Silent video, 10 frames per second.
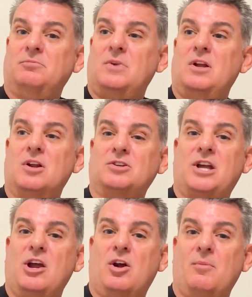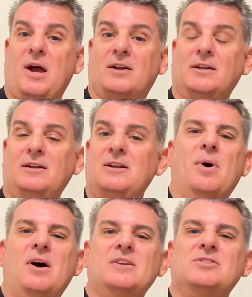He doesn't care about it.
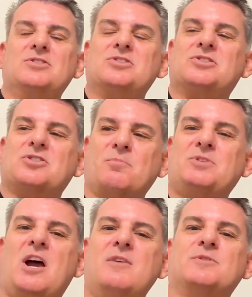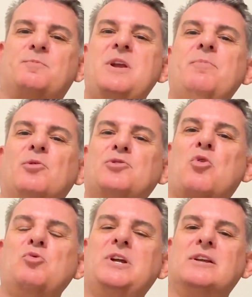But sometimes people
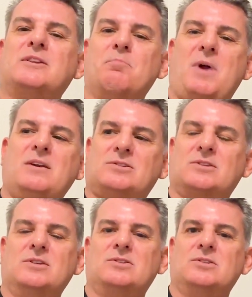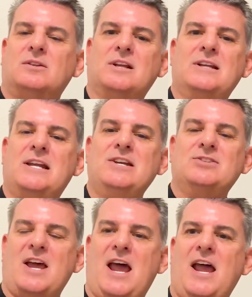don't get the message that
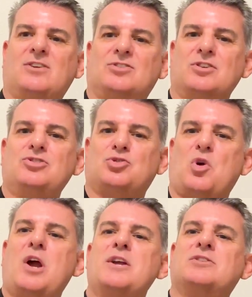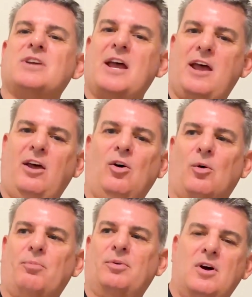he's actually trying to
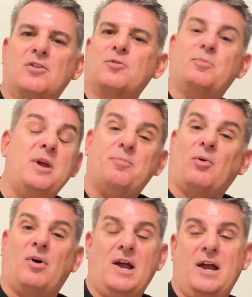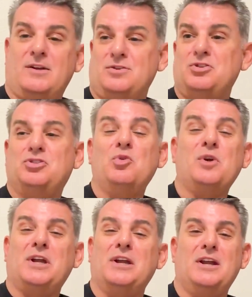help other people and
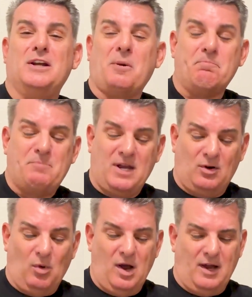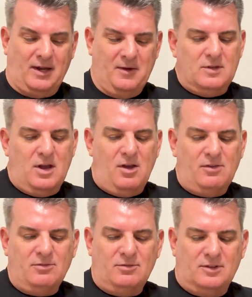doing it in a big way. The
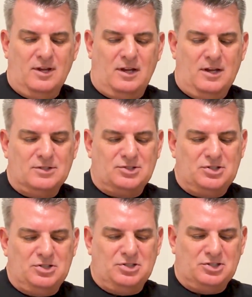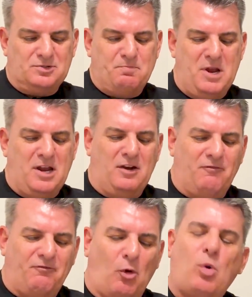other thing is just being
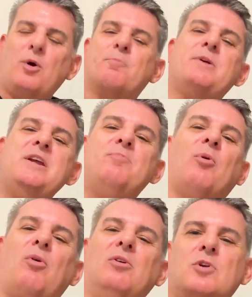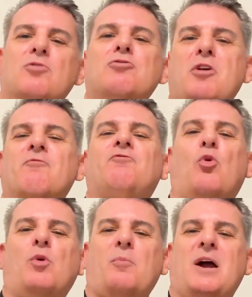for people rather than
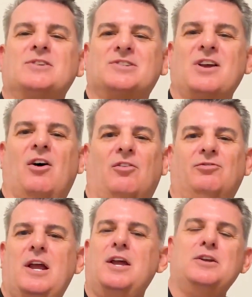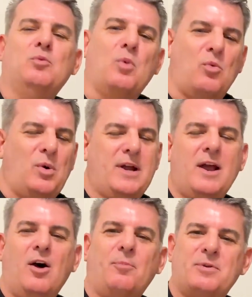for myself. And when we
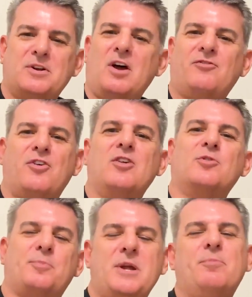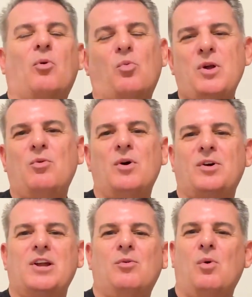help enough other people, we will
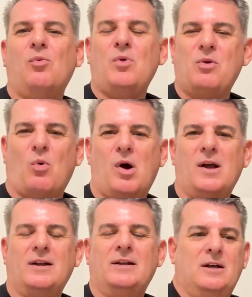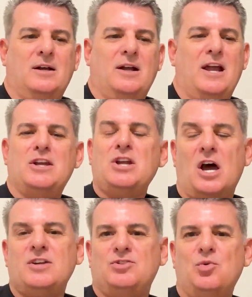get what we want. And
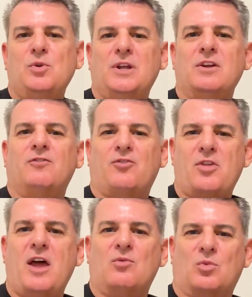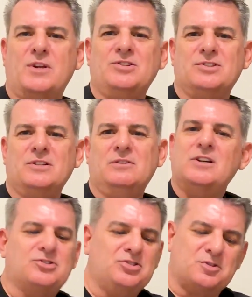not doing it for that reason,
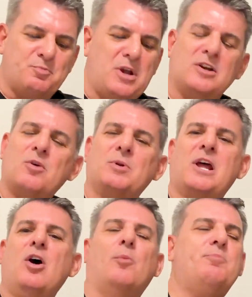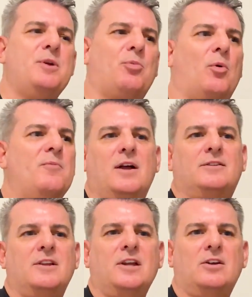it's just being able to help people. I
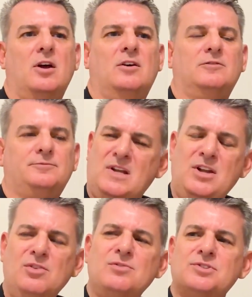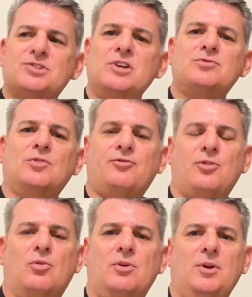think of here in Central
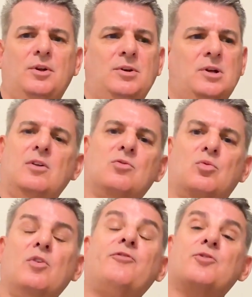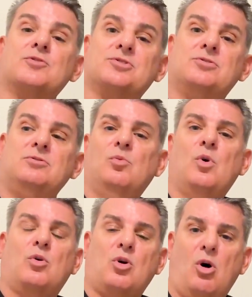Florida, other roofers
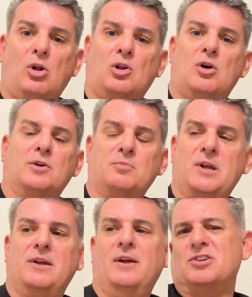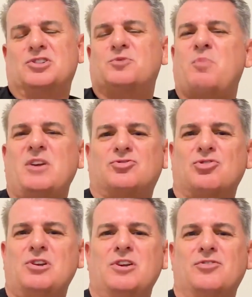will call on me,
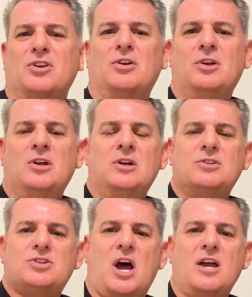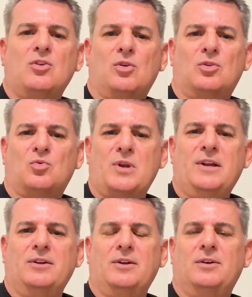especially in the tile
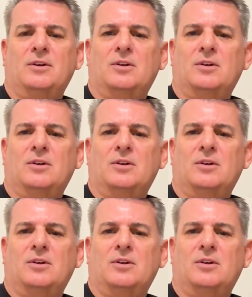arena.